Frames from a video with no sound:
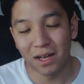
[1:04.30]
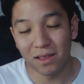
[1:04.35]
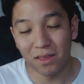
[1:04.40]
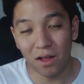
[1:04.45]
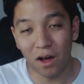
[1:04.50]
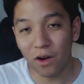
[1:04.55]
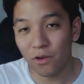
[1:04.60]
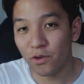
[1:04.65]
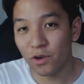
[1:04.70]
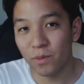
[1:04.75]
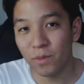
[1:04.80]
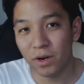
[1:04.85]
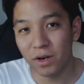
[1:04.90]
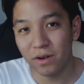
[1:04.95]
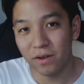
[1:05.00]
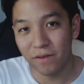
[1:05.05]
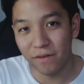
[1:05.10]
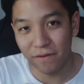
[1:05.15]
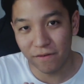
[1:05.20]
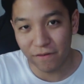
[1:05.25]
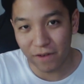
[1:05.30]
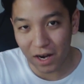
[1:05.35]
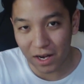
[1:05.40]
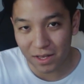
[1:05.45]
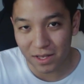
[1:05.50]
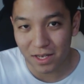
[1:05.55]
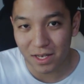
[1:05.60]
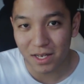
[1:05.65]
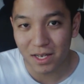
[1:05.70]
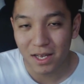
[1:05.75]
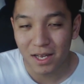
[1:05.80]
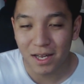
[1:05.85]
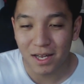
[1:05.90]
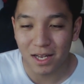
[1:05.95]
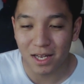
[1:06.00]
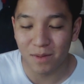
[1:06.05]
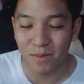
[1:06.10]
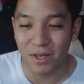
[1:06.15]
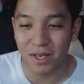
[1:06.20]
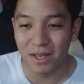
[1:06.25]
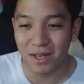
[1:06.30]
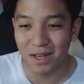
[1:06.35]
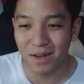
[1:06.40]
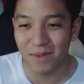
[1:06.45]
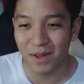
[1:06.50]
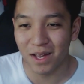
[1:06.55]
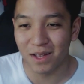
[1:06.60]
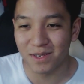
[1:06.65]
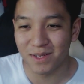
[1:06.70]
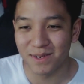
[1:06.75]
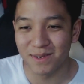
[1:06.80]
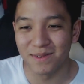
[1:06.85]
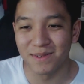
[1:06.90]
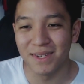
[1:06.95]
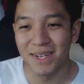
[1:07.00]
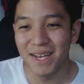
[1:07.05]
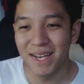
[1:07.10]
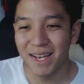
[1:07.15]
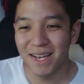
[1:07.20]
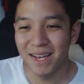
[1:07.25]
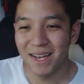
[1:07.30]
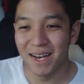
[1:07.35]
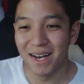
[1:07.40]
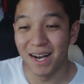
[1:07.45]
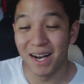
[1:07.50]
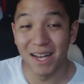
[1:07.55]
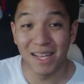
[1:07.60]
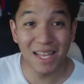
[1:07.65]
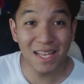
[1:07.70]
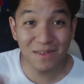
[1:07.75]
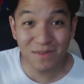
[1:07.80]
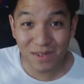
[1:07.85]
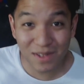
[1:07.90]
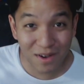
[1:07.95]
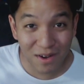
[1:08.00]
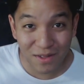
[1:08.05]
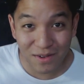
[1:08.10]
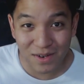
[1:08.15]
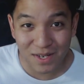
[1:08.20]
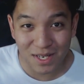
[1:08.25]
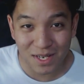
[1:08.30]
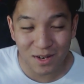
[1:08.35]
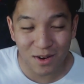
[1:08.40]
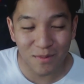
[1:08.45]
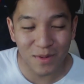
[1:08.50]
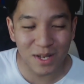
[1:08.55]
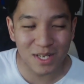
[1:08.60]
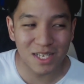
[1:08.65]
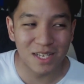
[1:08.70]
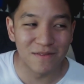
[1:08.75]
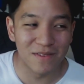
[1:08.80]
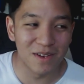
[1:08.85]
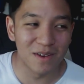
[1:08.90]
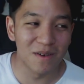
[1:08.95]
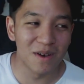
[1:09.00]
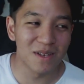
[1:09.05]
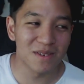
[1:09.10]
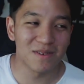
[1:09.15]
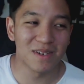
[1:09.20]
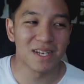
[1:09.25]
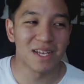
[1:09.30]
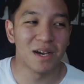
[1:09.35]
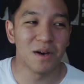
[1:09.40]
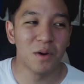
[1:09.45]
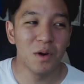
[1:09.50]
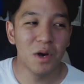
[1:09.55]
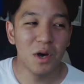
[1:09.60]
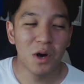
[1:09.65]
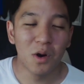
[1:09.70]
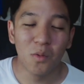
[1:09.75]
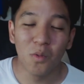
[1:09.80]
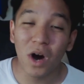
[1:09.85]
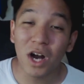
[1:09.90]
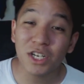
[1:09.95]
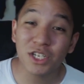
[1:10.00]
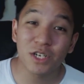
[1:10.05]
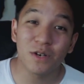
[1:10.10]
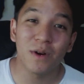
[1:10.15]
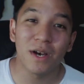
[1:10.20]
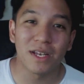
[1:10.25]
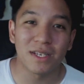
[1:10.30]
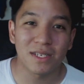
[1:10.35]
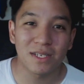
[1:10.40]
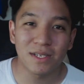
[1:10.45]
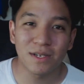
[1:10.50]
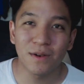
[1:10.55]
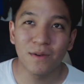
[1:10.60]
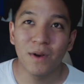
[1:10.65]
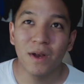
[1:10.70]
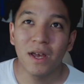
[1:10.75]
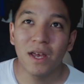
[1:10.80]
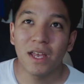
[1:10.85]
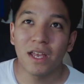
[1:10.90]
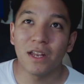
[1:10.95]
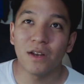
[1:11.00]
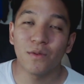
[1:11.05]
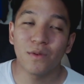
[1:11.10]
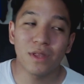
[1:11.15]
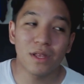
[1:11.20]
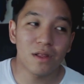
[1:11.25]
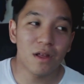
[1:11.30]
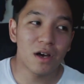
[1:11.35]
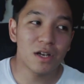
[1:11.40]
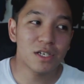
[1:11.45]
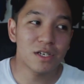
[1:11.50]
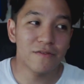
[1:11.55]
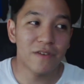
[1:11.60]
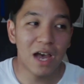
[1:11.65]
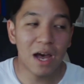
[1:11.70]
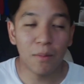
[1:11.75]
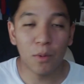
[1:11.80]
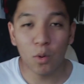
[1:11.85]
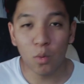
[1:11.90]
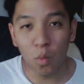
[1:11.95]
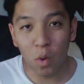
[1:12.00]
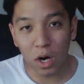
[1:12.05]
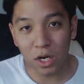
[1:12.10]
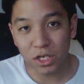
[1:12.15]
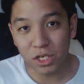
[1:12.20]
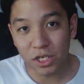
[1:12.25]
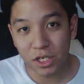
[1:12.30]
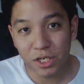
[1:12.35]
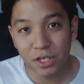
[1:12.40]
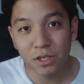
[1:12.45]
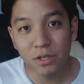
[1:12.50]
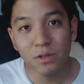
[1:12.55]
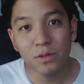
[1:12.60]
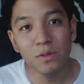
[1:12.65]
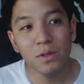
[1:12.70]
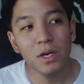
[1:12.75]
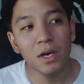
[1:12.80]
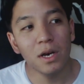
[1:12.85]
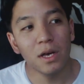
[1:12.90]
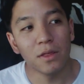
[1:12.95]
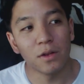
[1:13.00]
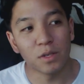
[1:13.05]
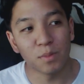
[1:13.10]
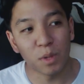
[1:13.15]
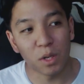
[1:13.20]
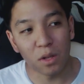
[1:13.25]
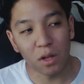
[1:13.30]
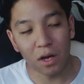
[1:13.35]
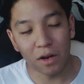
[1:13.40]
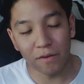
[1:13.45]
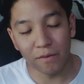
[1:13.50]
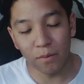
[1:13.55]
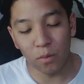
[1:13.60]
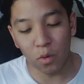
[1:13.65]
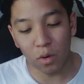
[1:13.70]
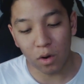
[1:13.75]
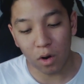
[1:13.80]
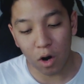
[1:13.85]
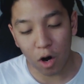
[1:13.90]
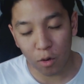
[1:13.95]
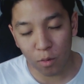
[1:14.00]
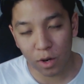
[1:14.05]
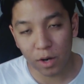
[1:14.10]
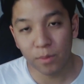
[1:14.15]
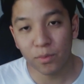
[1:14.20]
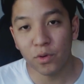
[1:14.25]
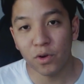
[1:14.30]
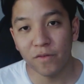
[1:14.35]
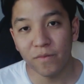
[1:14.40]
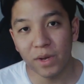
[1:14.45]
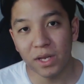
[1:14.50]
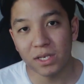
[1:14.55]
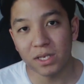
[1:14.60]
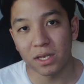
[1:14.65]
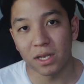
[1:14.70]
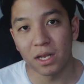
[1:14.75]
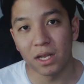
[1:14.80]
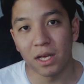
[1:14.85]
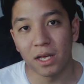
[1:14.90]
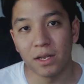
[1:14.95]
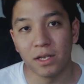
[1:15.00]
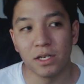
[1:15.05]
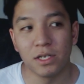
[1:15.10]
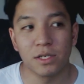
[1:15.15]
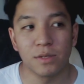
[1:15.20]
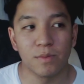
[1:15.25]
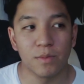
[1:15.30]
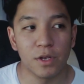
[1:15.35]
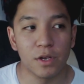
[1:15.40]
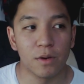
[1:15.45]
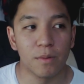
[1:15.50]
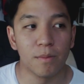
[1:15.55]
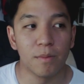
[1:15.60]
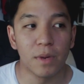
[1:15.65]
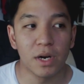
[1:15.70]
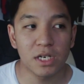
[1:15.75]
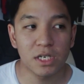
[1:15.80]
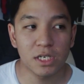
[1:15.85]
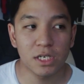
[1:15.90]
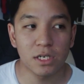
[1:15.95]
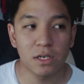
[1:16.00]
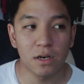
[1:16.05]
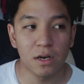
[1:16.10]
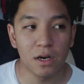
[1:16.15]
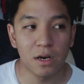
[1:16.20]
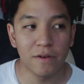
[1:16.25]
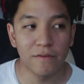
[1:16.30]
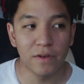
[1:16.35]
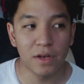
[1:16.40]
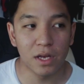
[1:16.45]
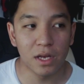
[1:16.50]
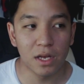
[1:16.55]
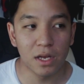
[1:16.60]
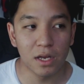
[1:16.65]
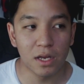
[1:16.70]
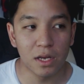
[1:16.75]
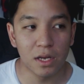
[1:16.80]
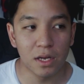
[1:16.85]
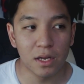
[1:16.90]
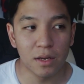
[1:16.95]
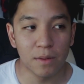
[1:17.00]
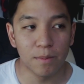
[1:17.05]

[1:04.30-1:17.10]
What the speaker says: Long rumored, finally going to be coming out soon. And that's really all there is to know about tvOS right now. WatchOS. So, with the launch of Apple Watch 2, there's been a lot more hardware improvements and just, much of a